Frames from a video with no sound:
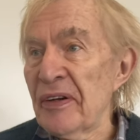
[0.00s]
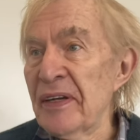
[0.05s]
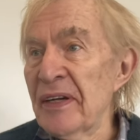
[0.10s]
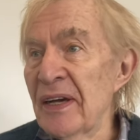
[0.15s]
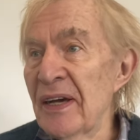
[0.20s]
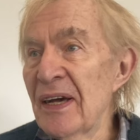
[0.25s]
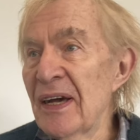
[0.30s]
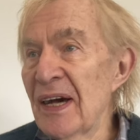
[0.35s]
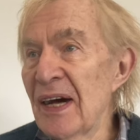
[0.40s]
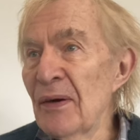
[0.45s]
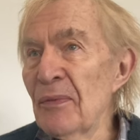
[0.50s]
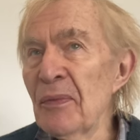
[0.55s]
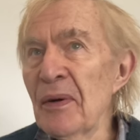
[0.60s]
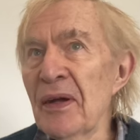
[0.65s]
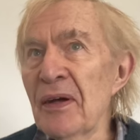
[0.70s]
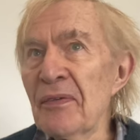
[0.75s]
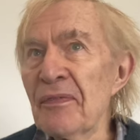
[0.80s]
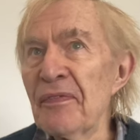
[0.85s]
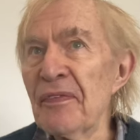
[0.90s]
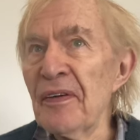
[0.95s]
and we
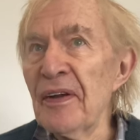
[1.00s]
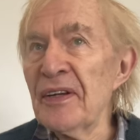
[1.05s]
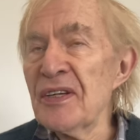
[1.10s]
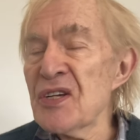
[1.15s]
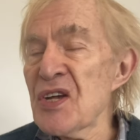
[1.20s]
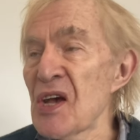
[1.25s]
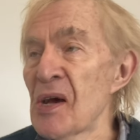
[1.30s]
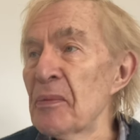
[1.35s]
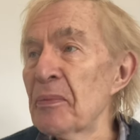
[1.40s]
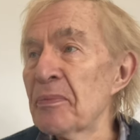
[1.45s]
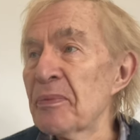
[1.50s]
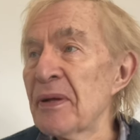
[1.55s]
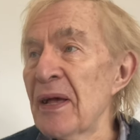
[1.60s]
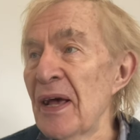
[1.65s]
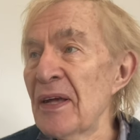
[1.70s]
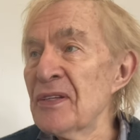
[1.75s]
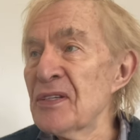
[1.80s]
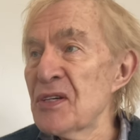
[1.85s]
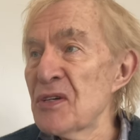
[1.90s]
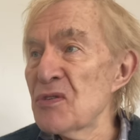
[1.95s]
can finish up
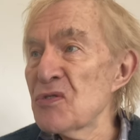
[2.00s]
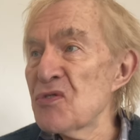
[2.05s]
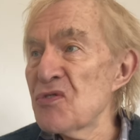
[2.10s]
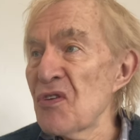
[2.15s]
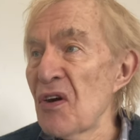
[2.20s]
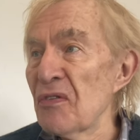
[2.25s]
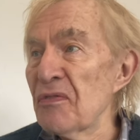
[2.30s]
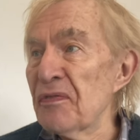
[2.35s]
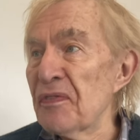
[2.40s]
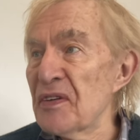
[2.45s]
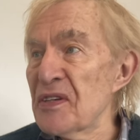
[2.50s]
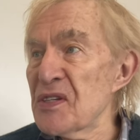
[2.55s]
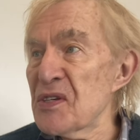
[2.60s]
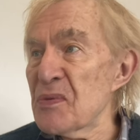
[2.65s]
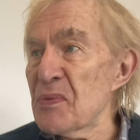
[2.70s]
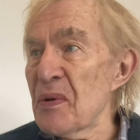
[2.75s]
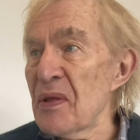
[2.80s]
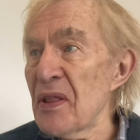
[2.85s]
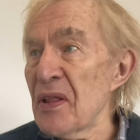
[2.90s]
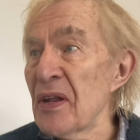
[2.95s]
getting two trophies
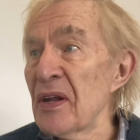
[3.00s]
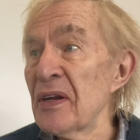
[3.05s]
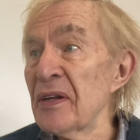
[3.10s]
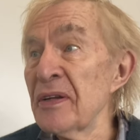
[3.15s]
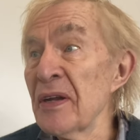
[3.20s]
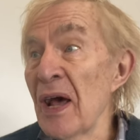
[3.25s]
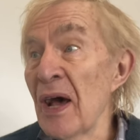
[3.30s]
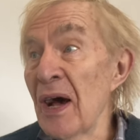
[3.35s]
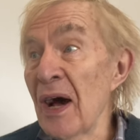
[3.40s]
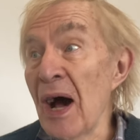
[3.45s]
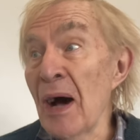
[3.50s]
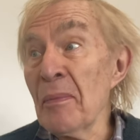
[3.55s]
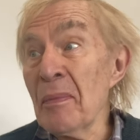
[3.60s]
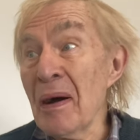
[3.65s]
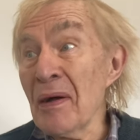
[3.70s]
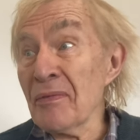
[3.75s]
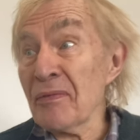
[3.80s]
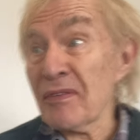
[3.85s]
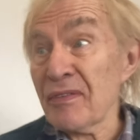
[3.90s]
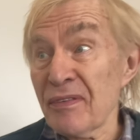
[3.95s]
within a
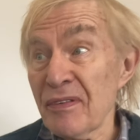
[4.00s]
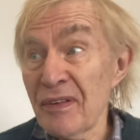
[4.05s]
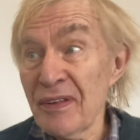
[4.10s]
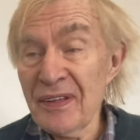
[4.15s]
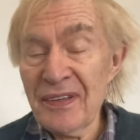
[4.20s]
month